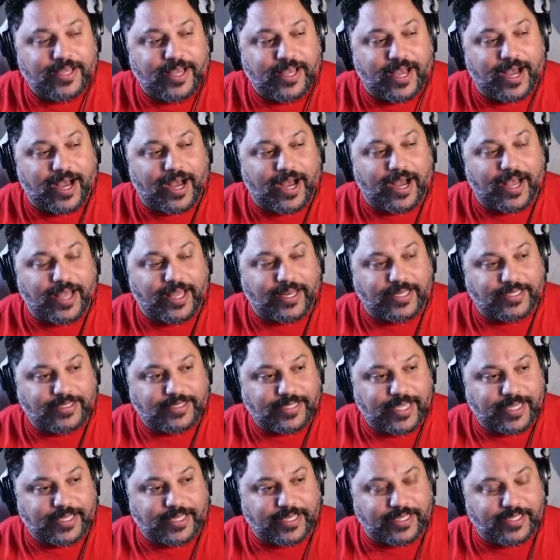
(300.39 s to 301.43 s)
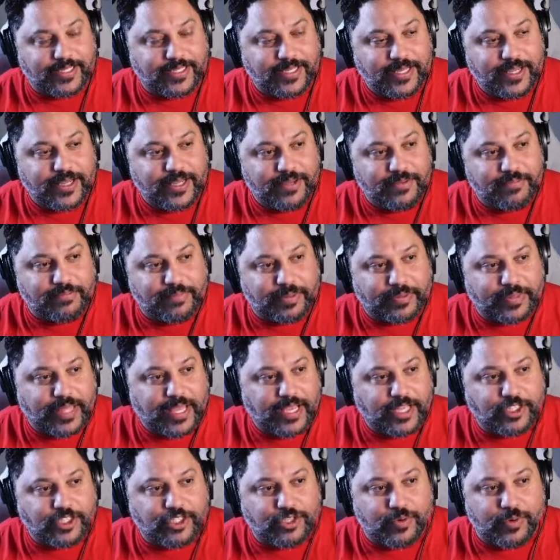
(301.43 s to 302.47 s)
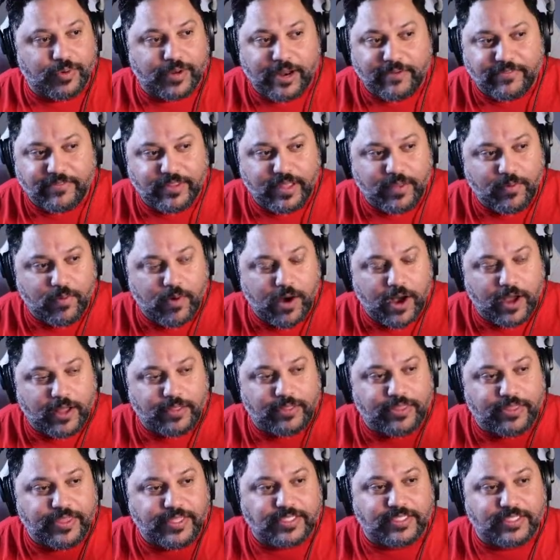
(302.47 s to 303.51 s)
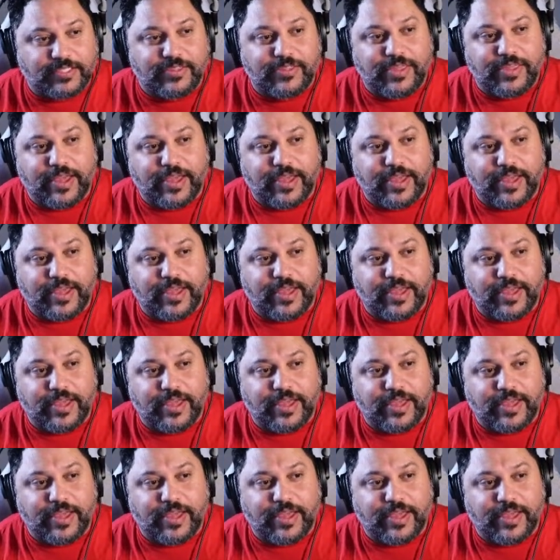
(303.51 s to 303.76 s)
in a second. But they can do whatever they want. This is their